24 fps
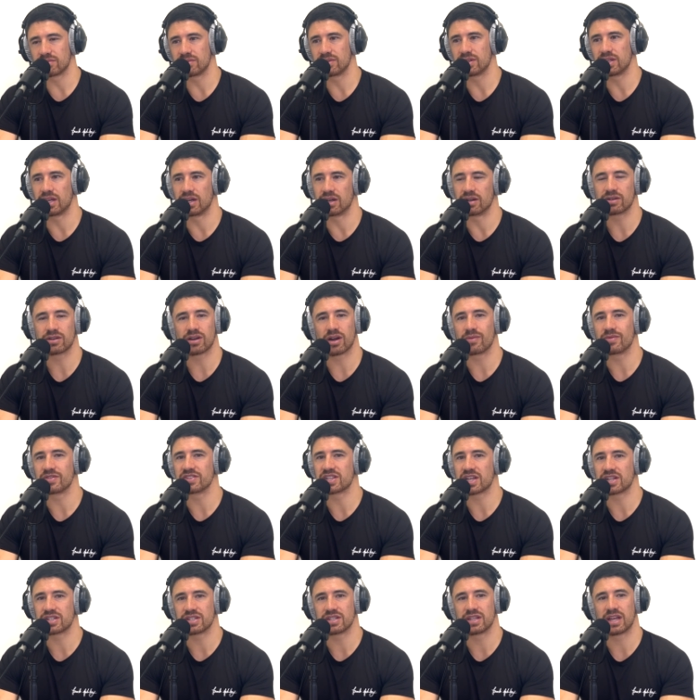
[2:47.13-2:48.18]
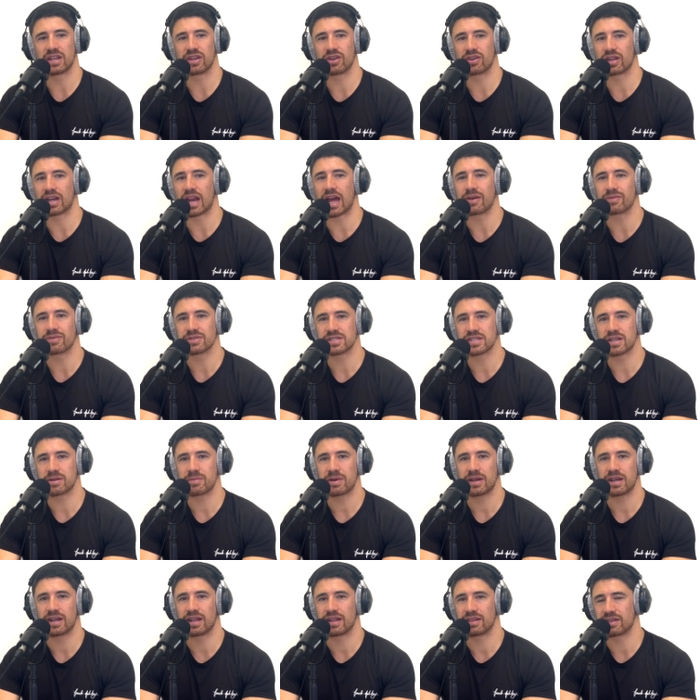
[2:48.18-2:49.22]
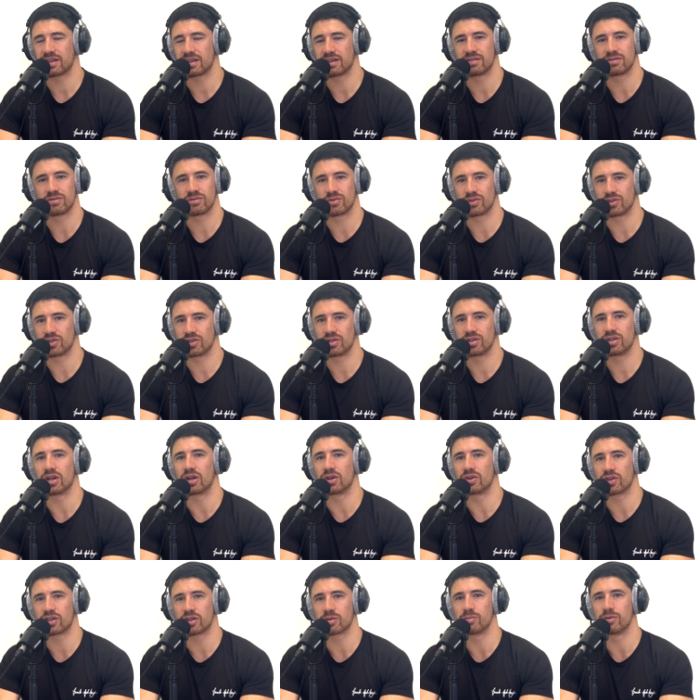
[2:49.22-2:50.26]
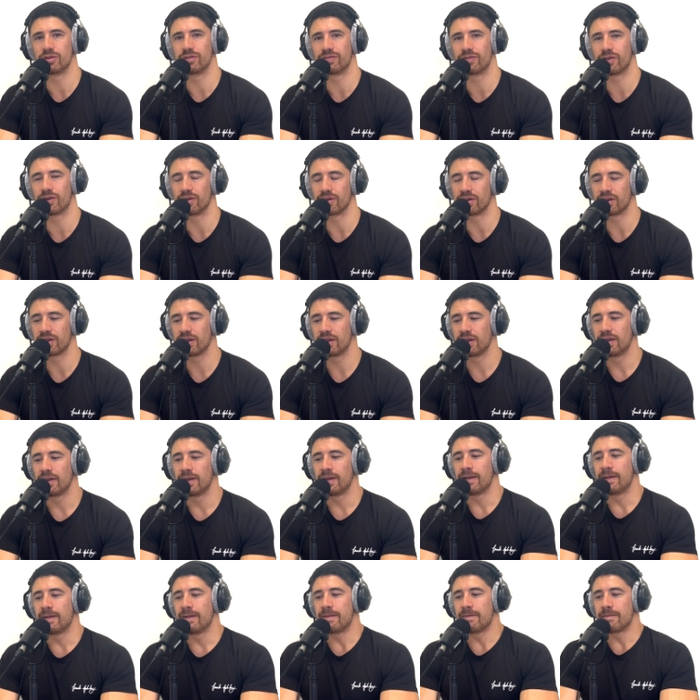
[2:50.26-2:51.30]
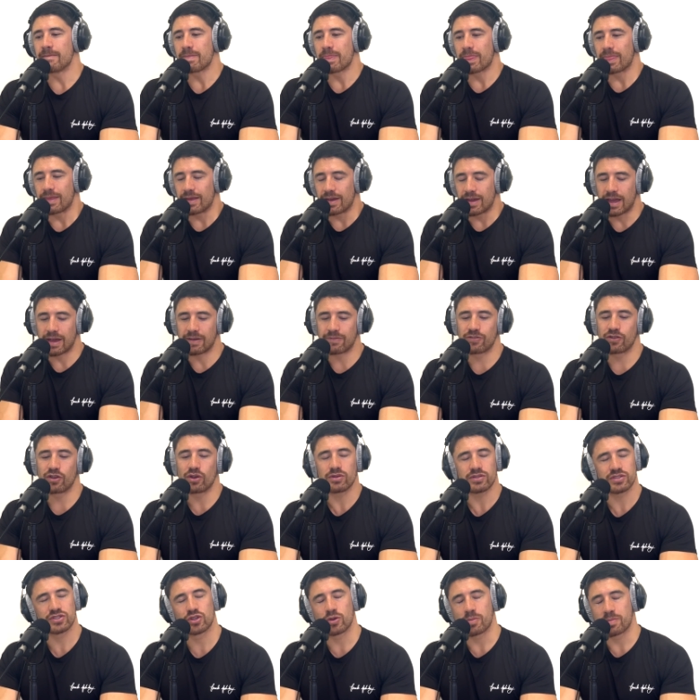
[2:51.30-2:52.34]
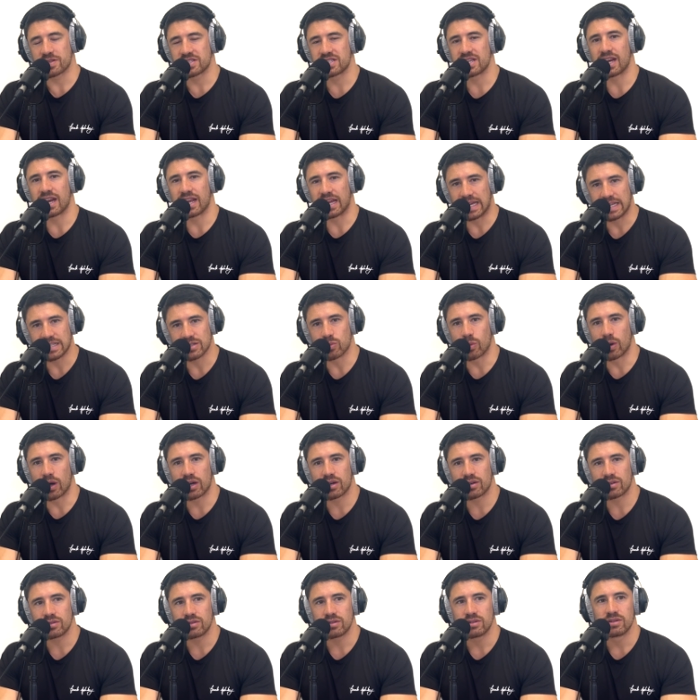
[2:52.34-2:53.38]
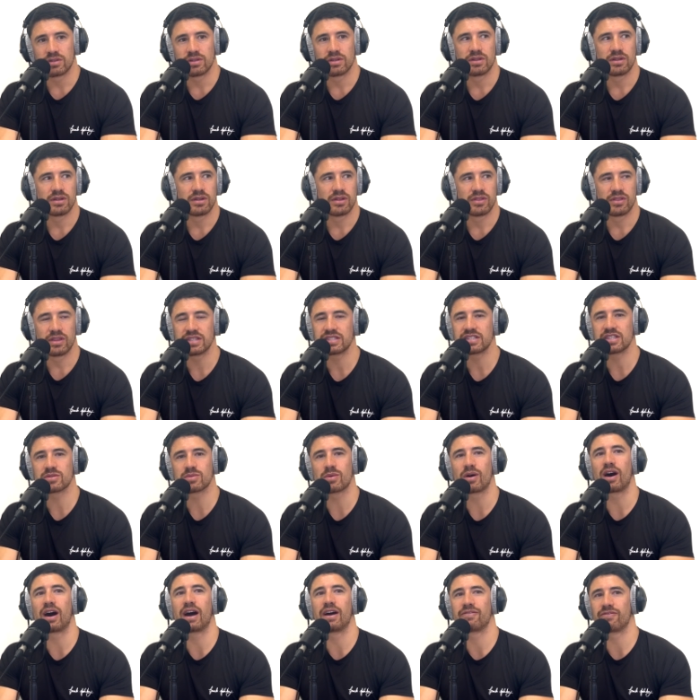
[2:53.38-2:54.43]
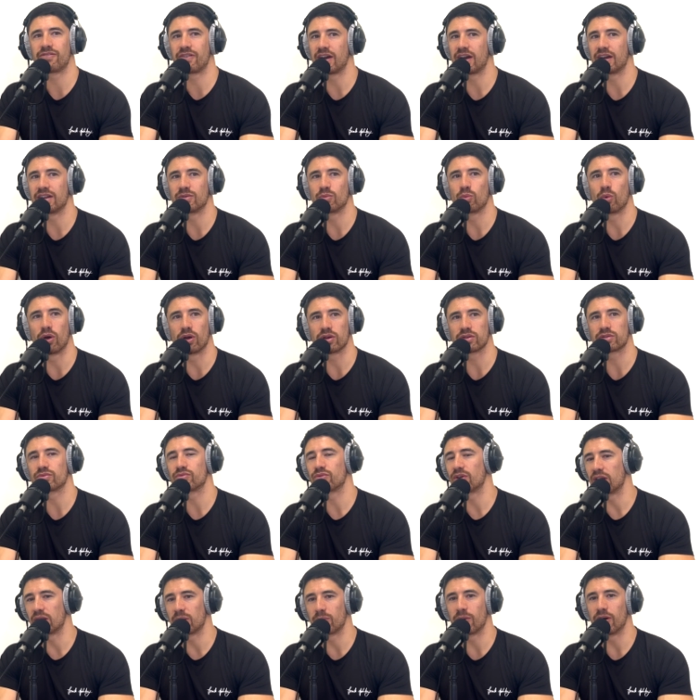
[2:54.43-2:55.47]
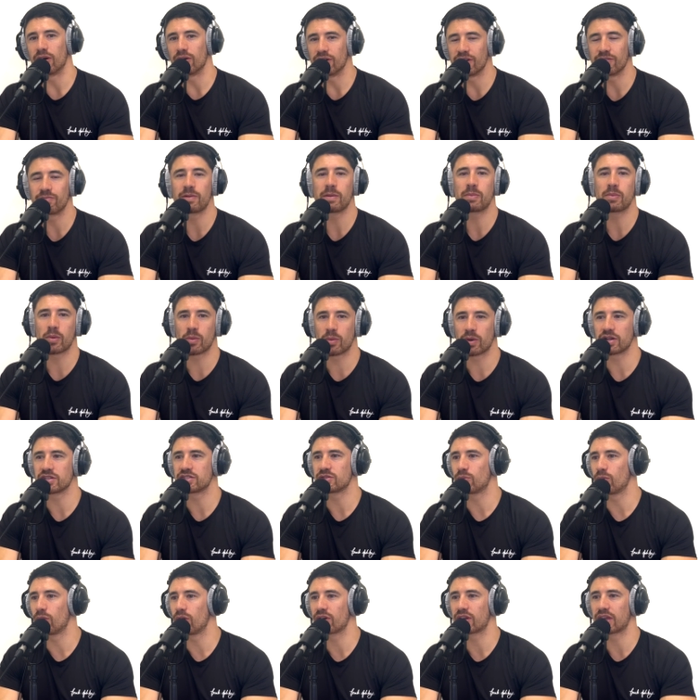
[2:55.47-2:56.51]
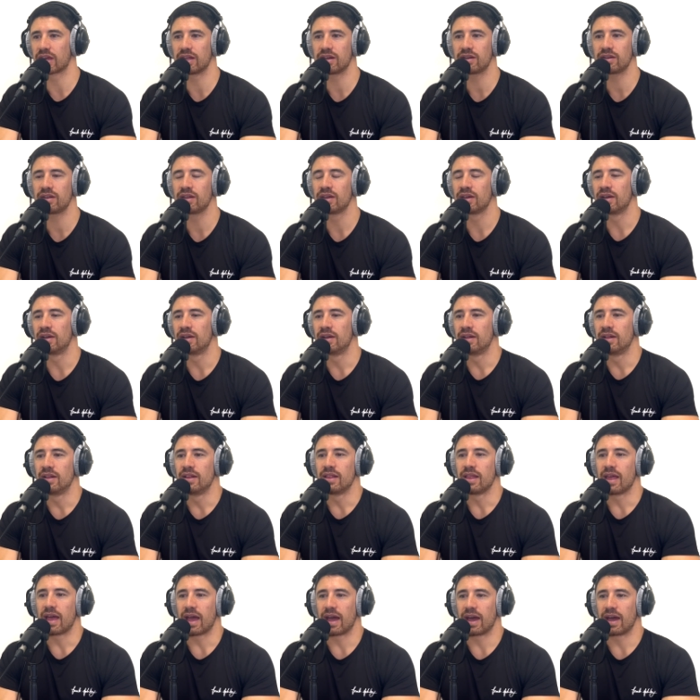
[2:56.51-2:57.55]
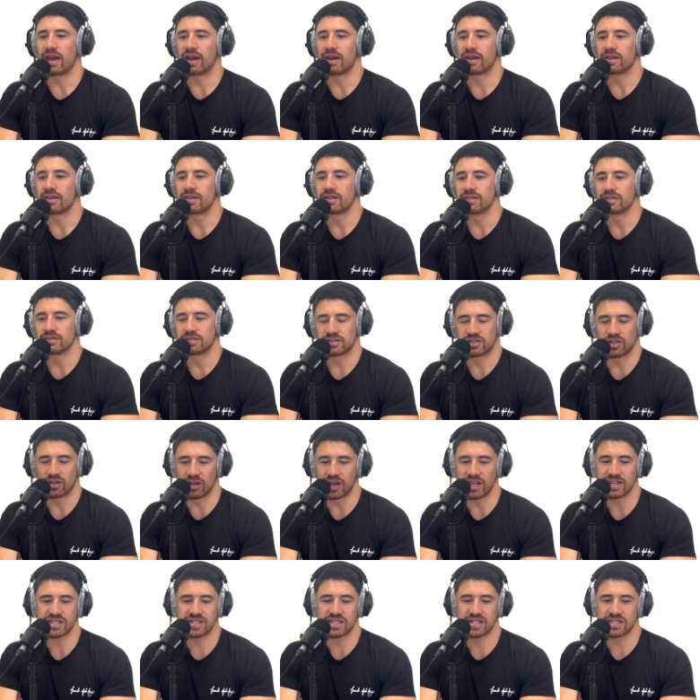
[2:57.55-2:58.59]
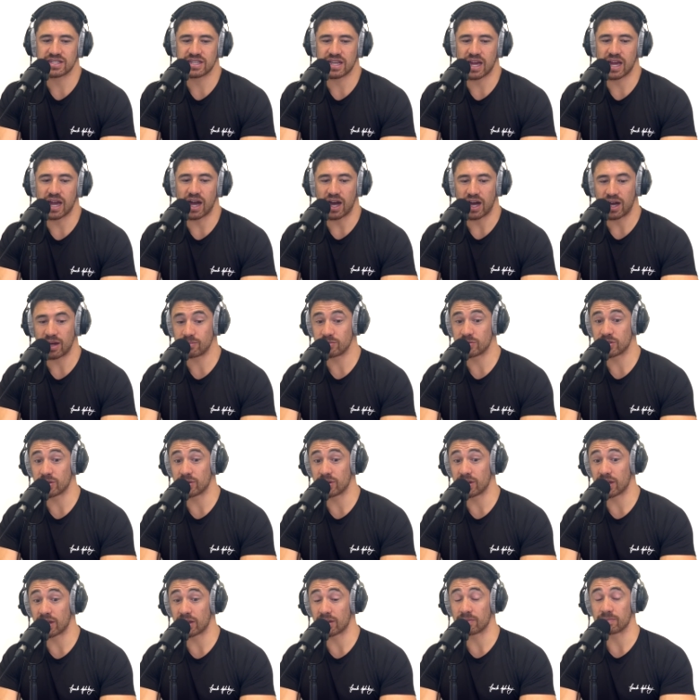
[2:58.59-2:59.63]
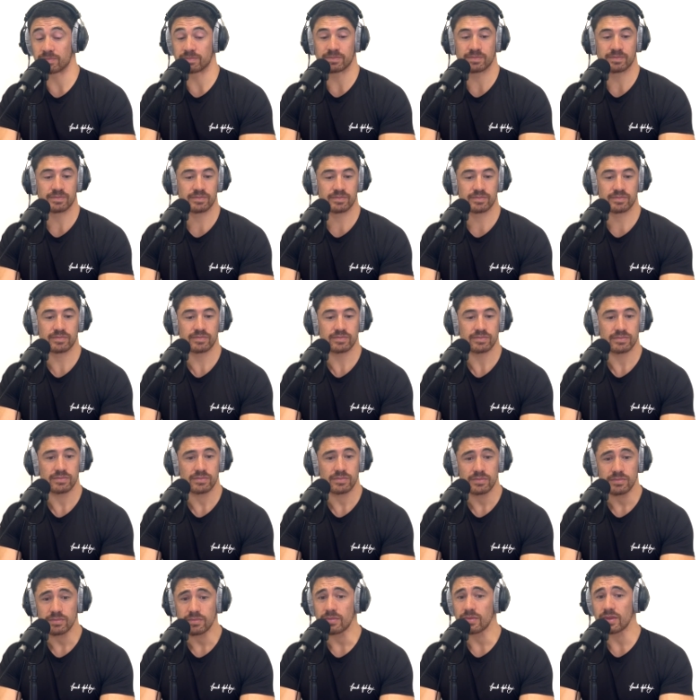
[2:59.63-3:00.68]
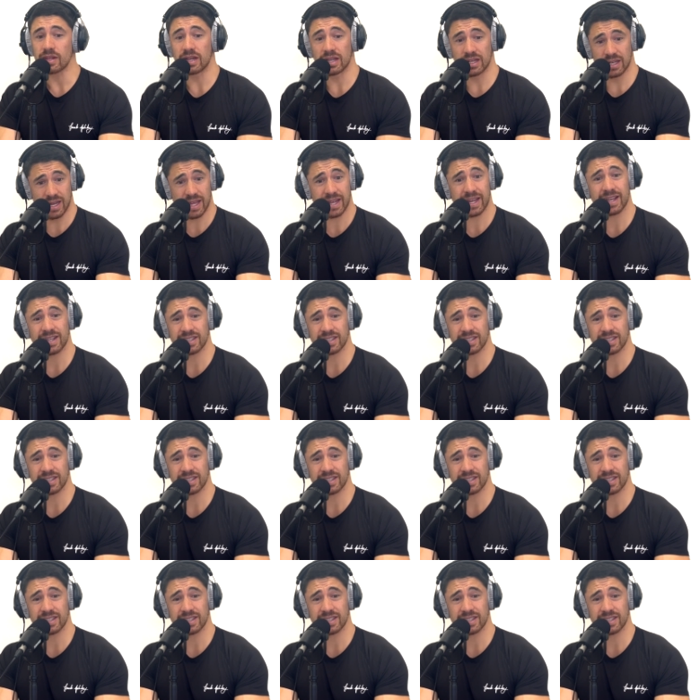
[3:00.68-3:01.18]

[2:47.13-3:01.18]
you know conversation that you can have with someone and then you know you can move forward if you're supersetting as well this is what i found worked really well if people wanted to work in and so let's just say i'm doing leg